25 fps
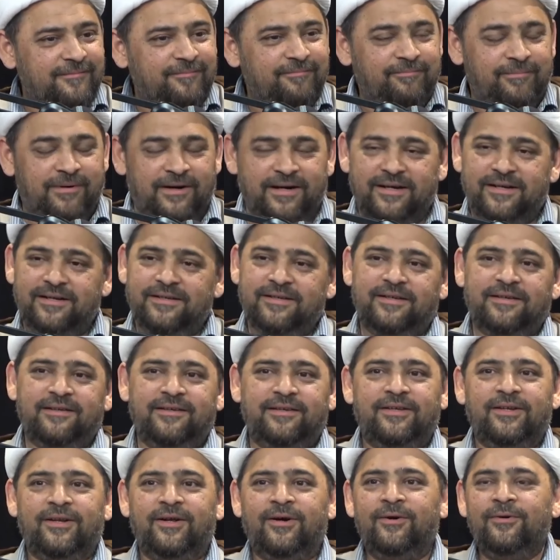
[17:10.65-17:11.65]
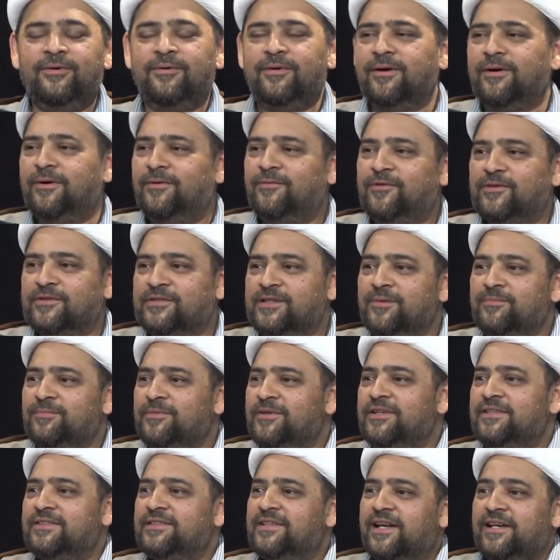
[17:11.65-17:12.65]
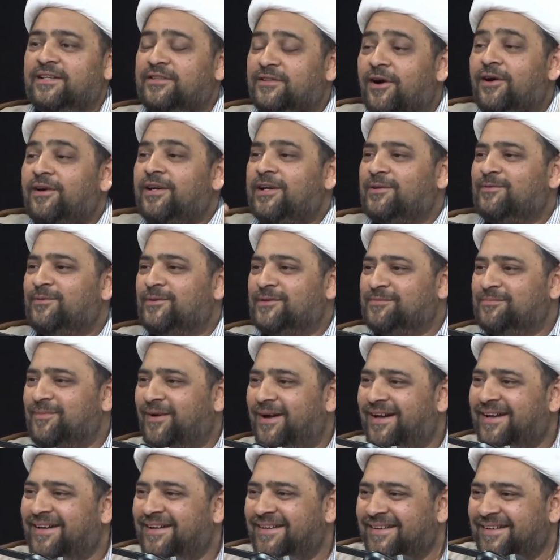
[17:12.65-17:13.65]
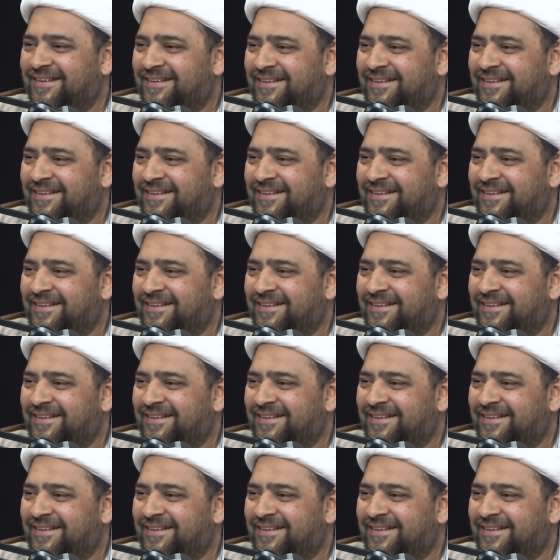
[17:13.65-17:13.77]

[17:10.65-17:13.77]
But, you know, for some reason I thought it was mine.